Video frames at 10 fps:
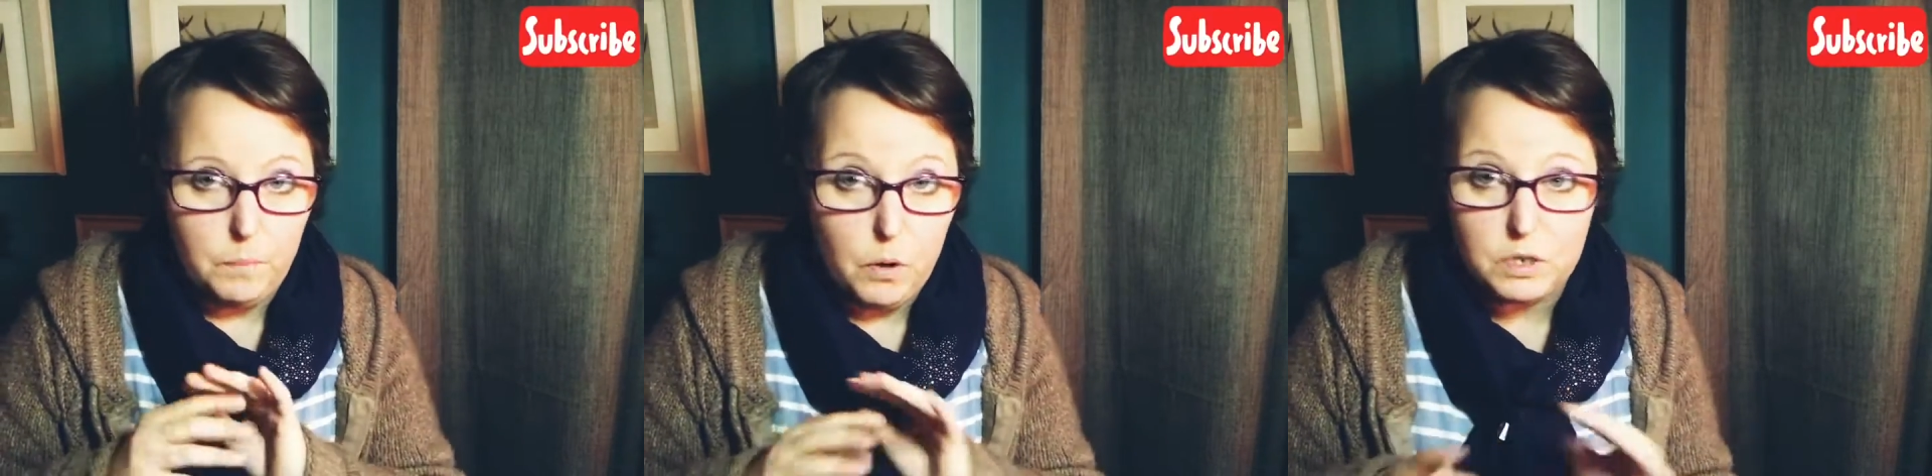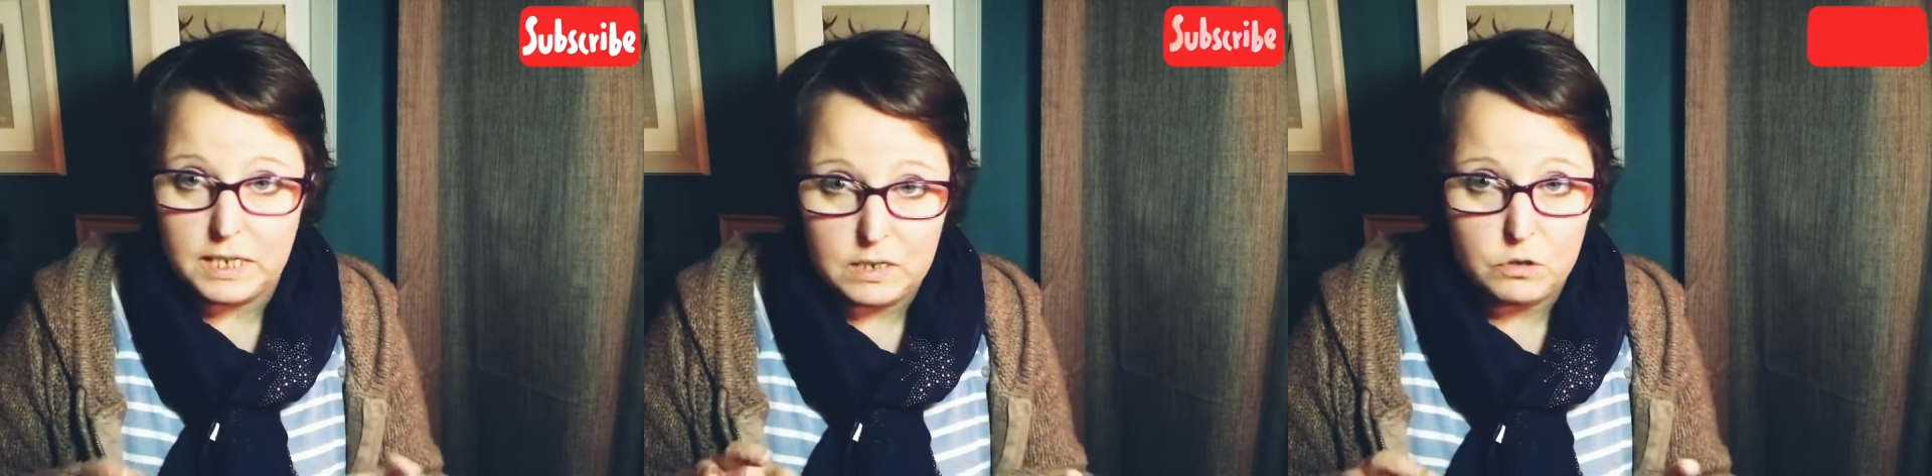
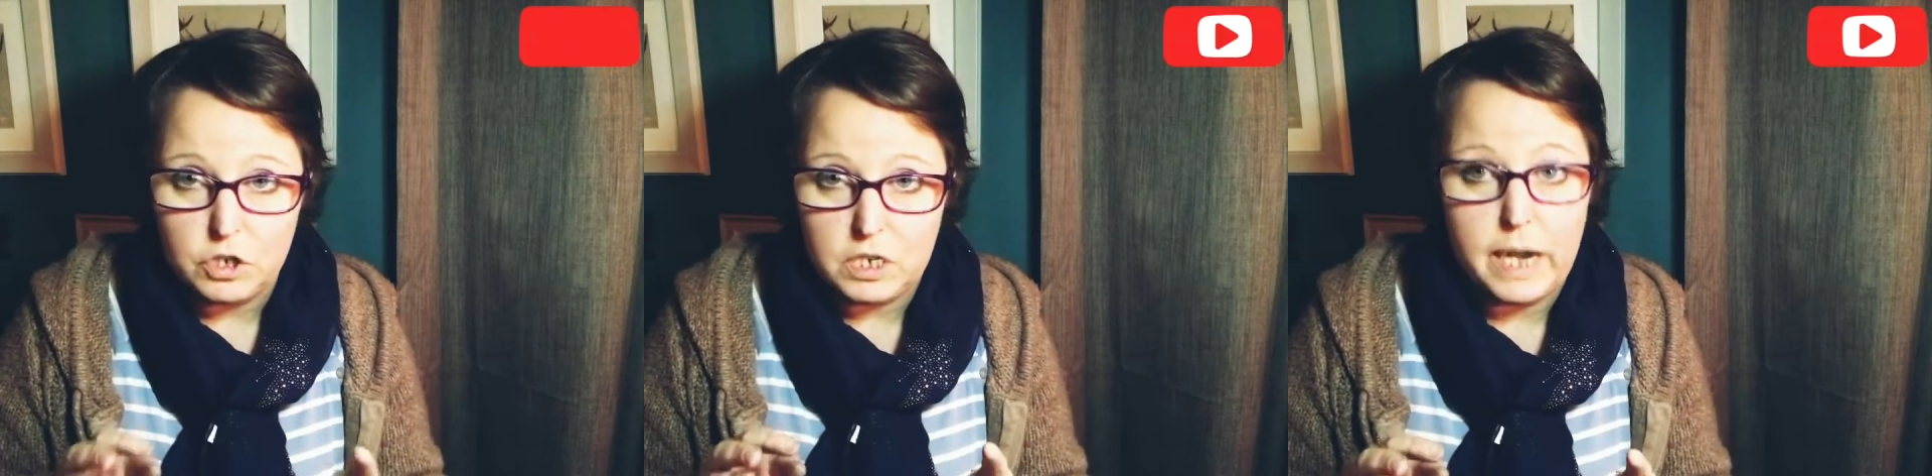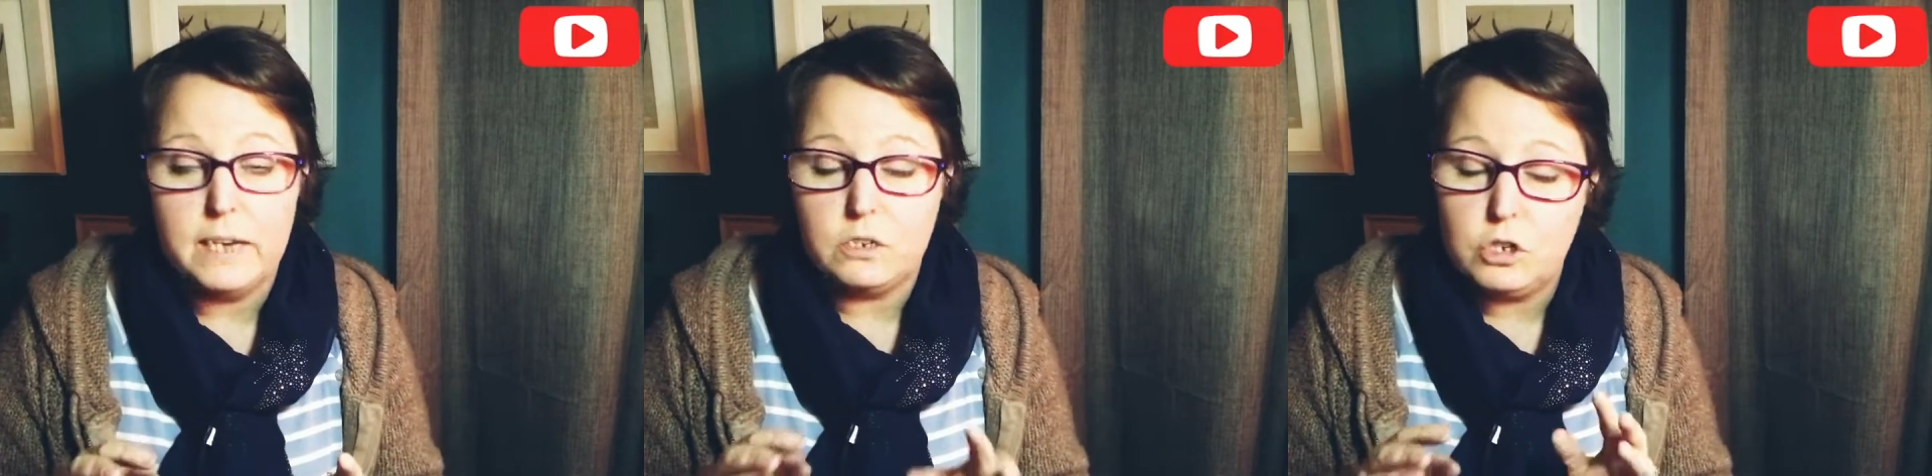process will just
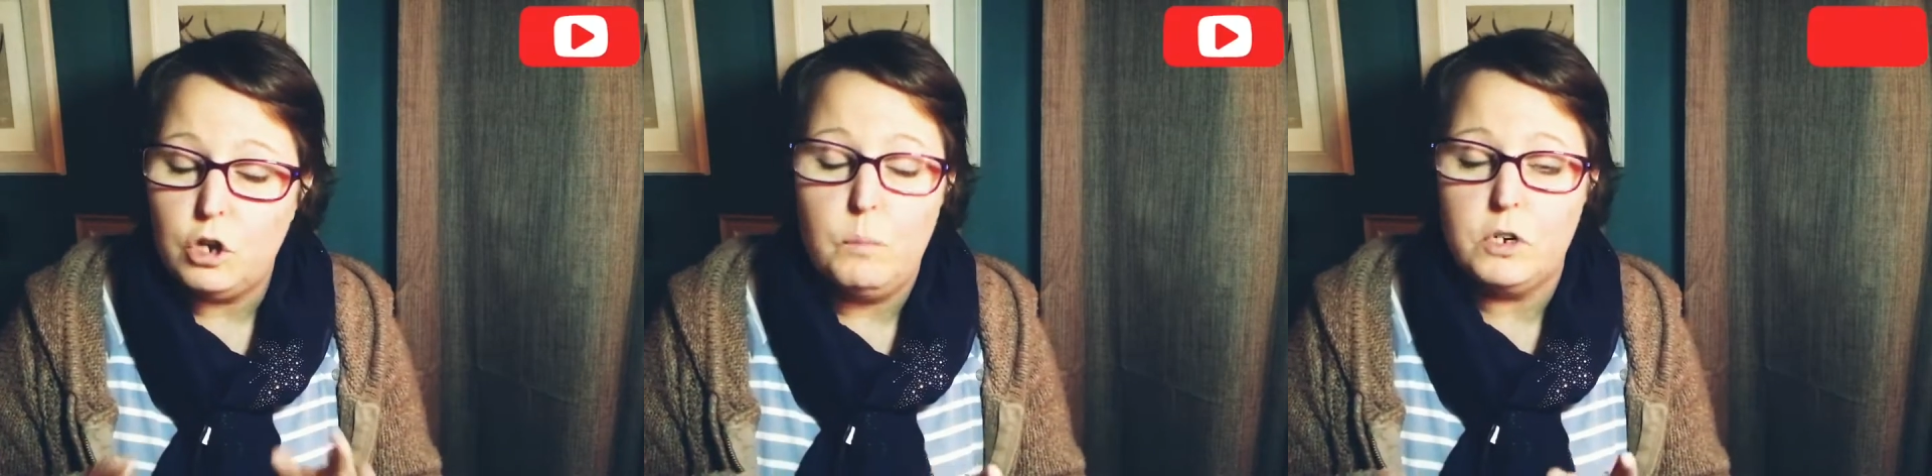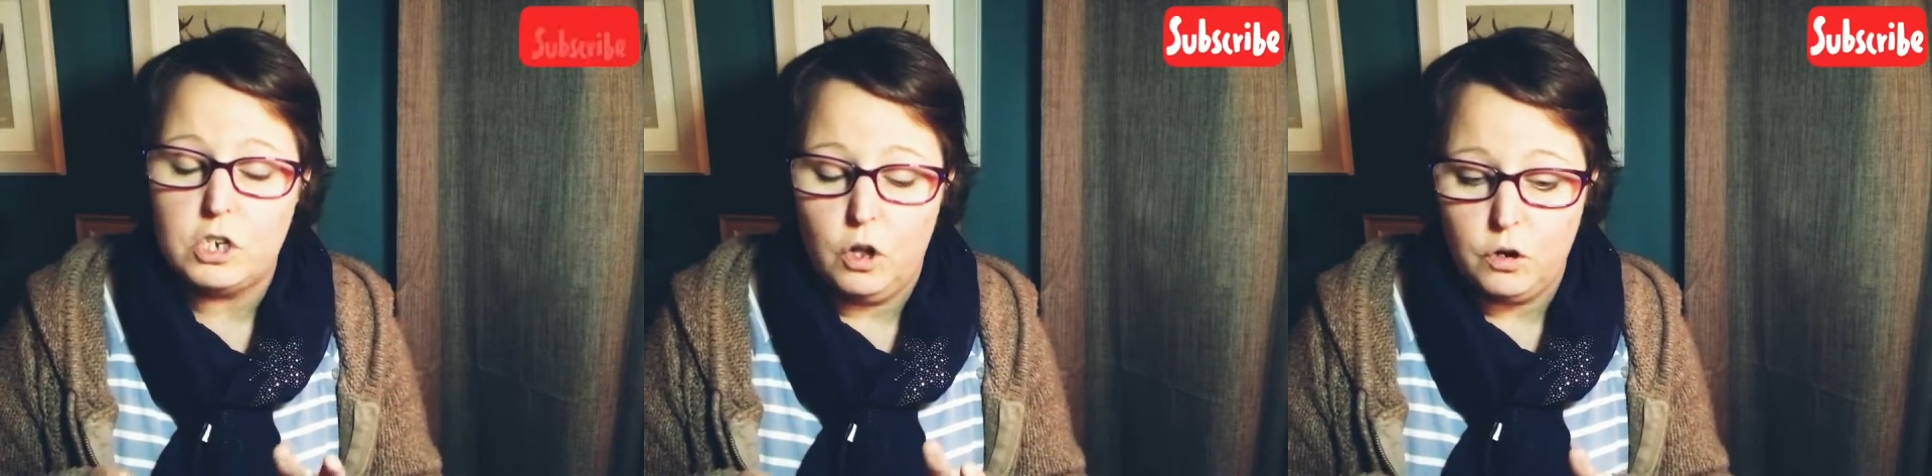take so
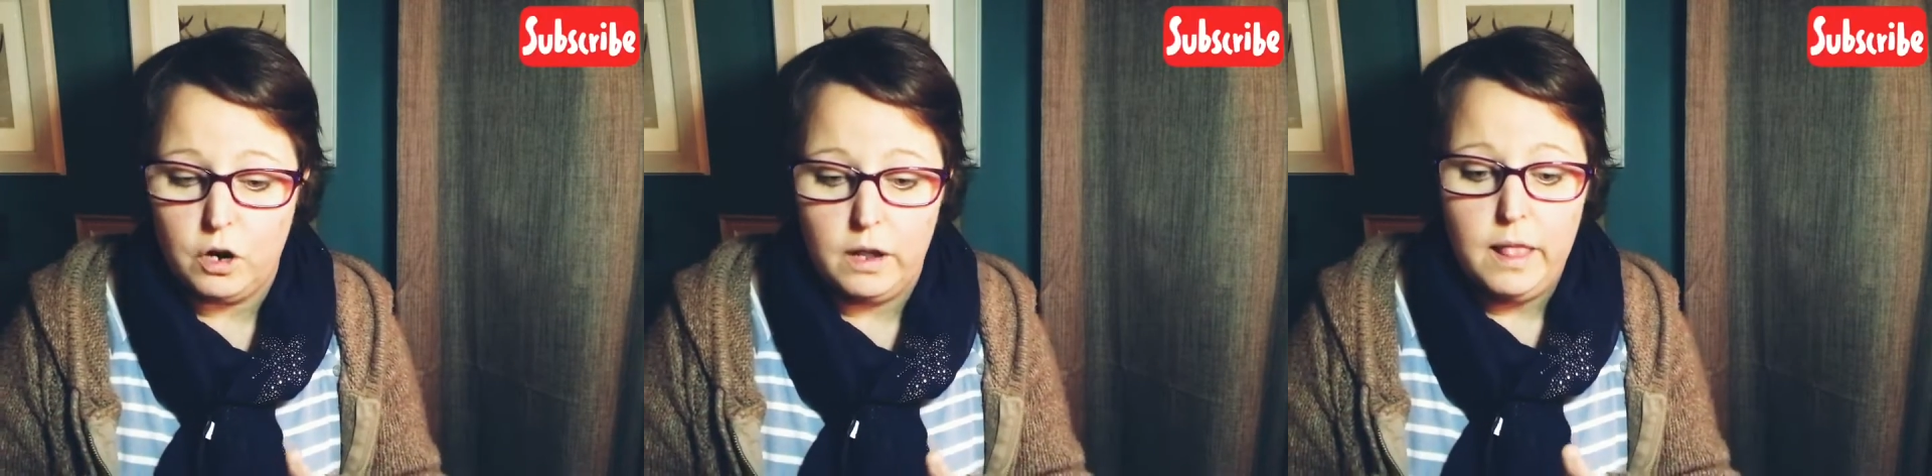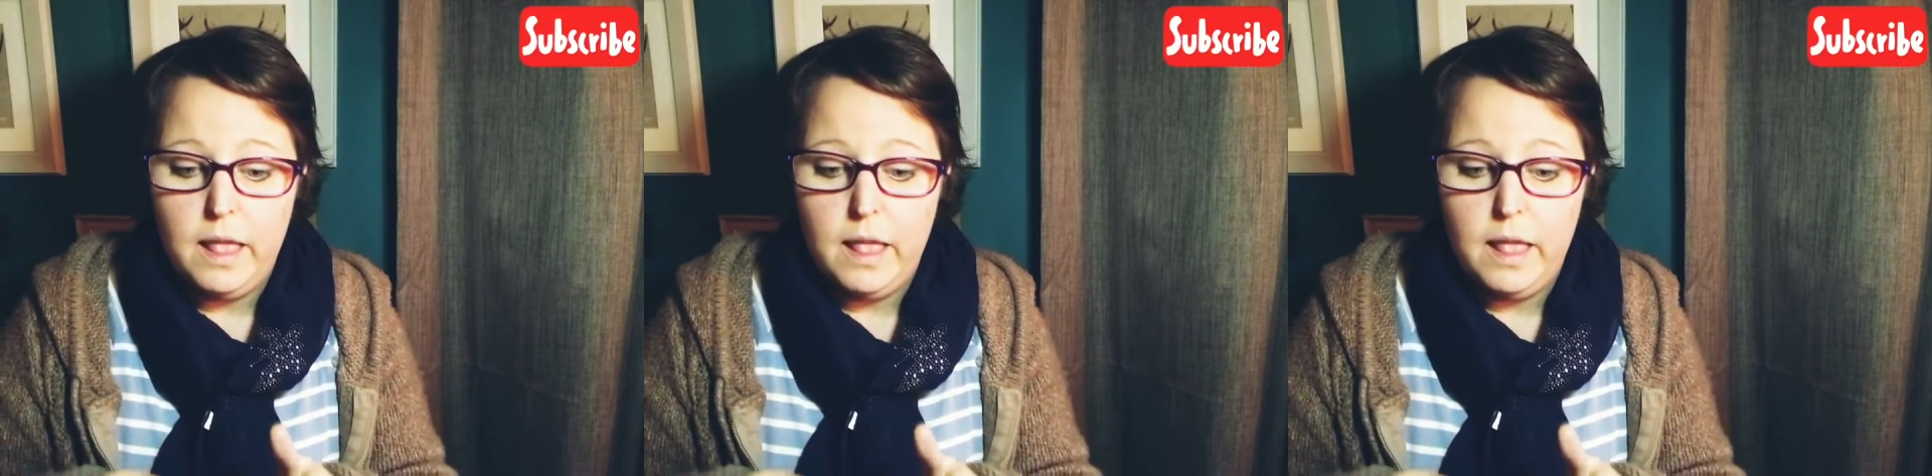much longer.